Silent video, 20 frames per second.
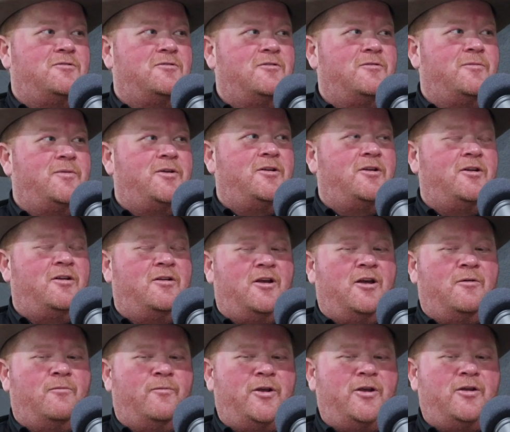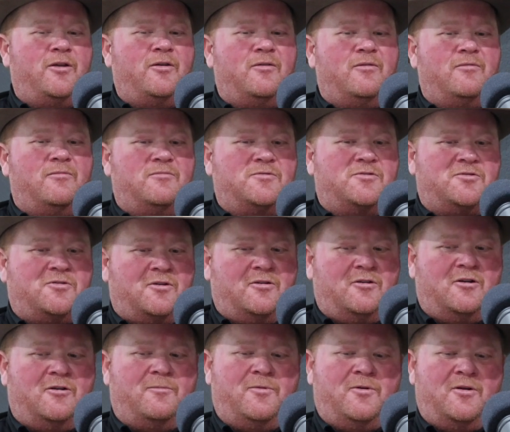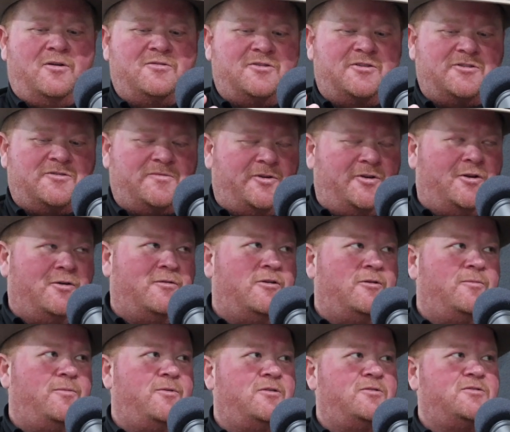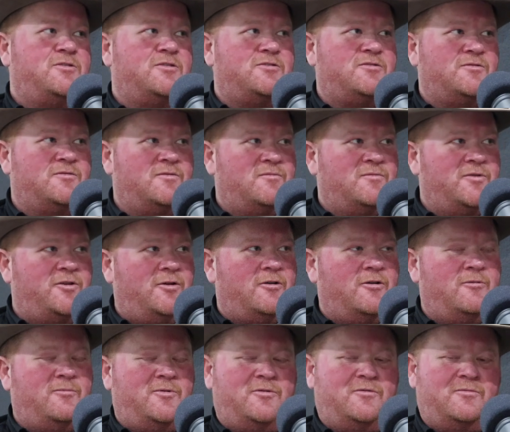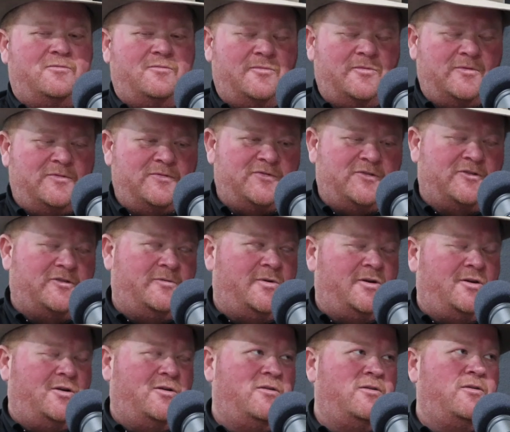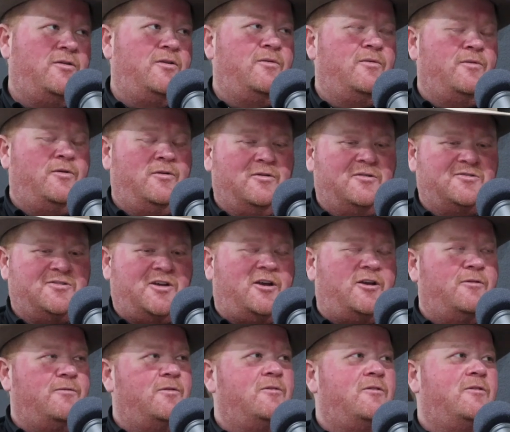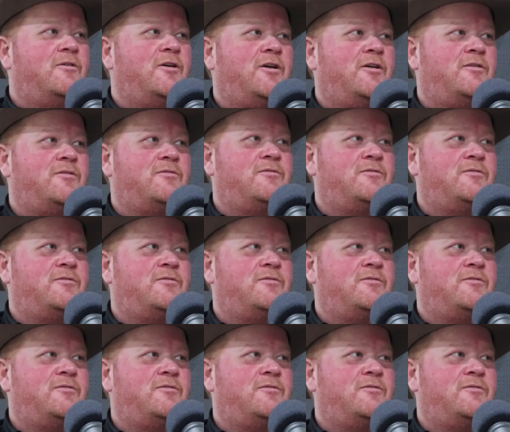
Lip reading: You know what I mean? And we start our projects. We know our projects. So when we hard bid them, send them out, we know exactly where we're at.